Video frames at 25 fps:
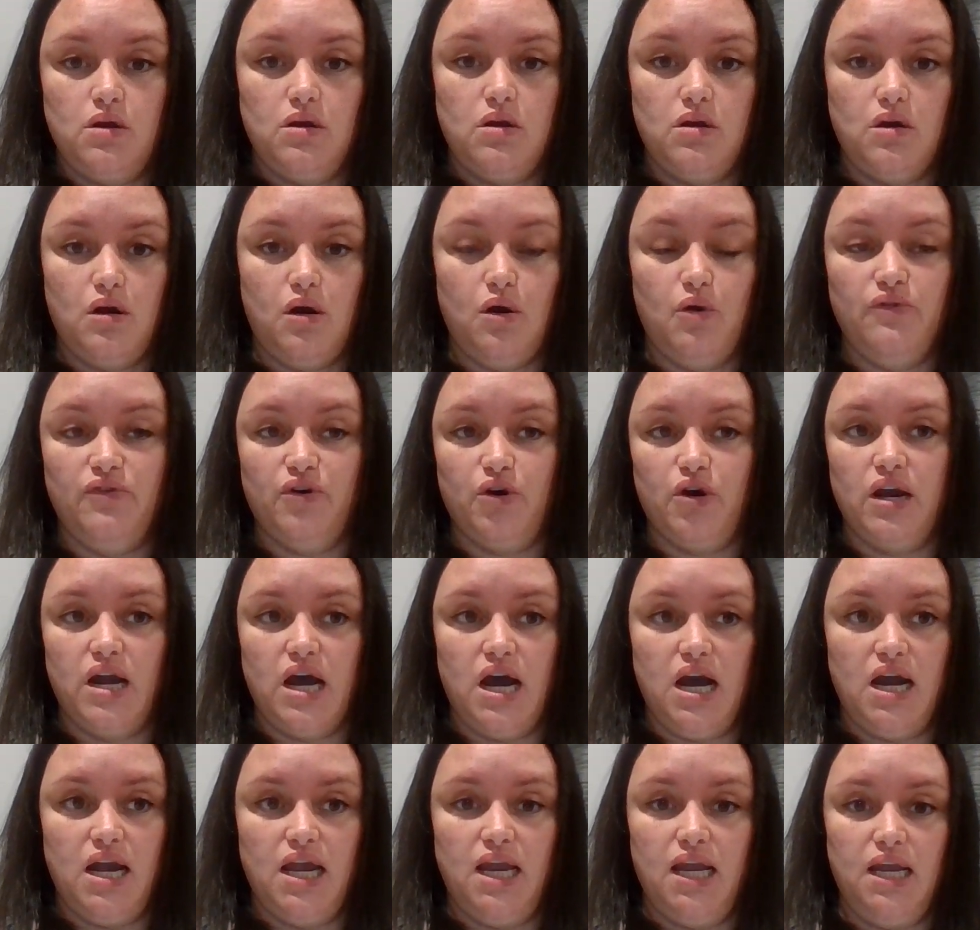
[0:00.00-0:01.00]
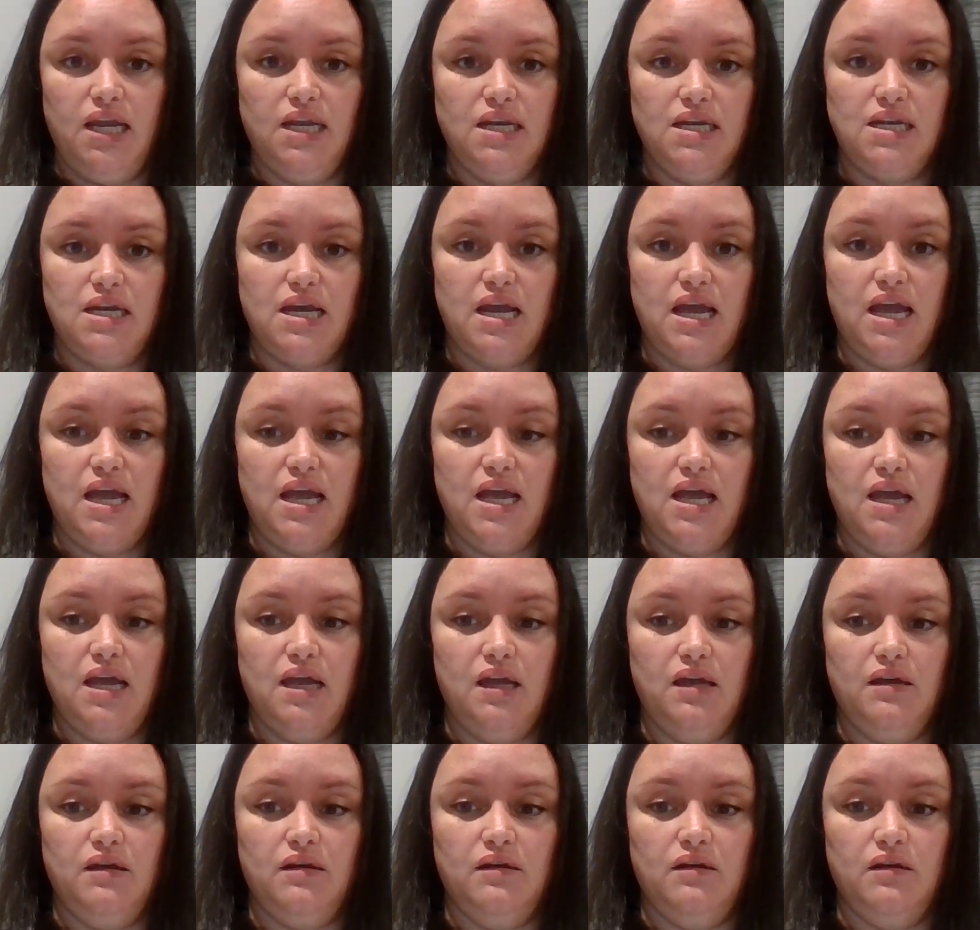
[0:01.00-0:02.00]
overnight
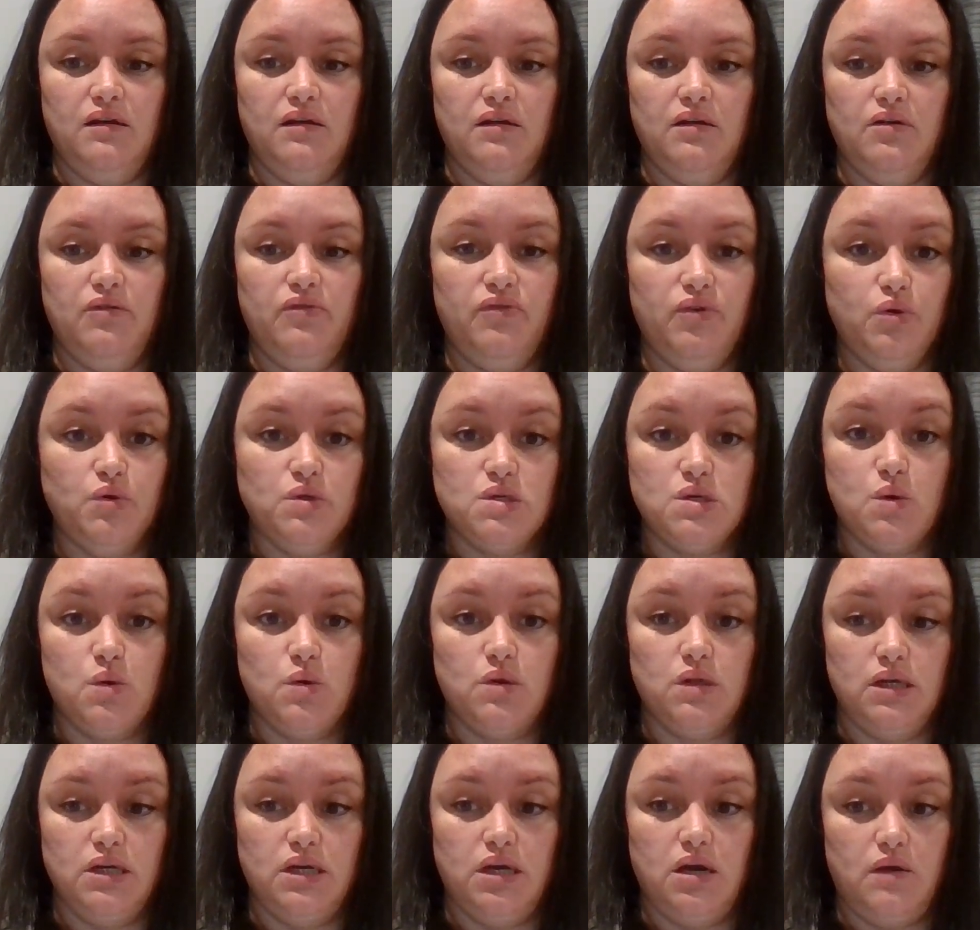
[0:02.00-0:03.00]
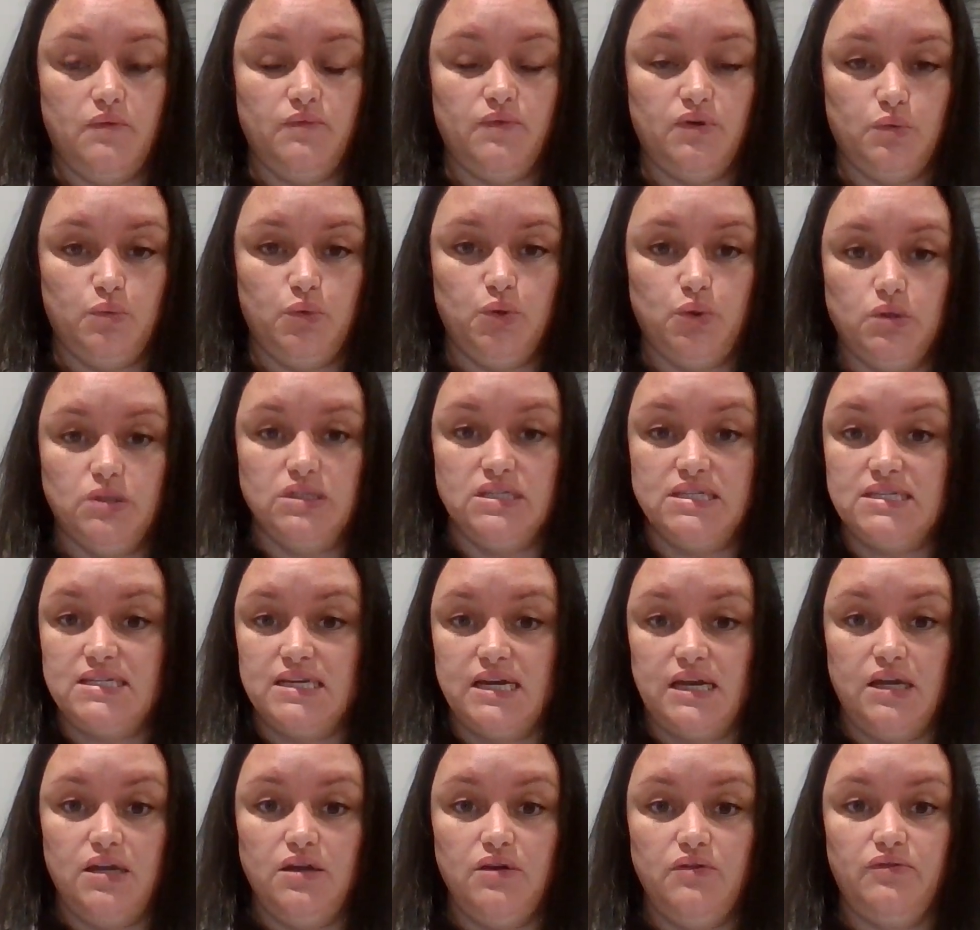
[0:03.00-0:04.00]
and feel totally comfortable and
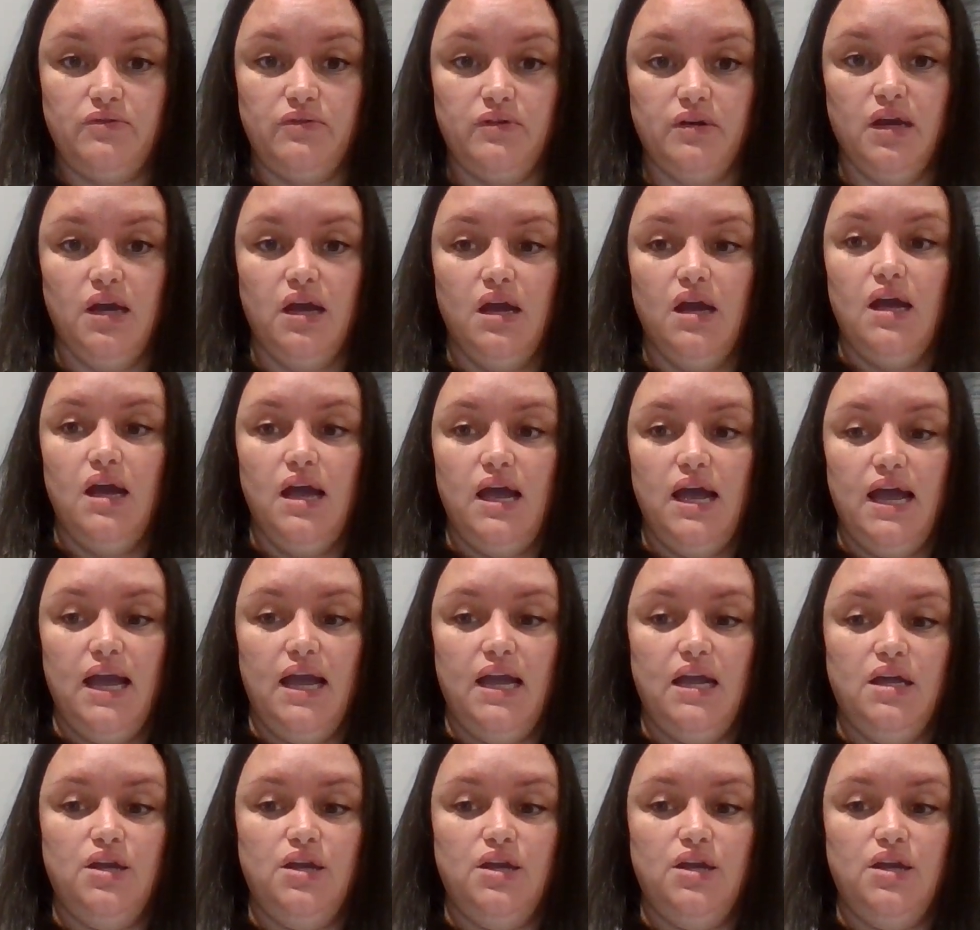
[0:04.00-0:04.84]
safe and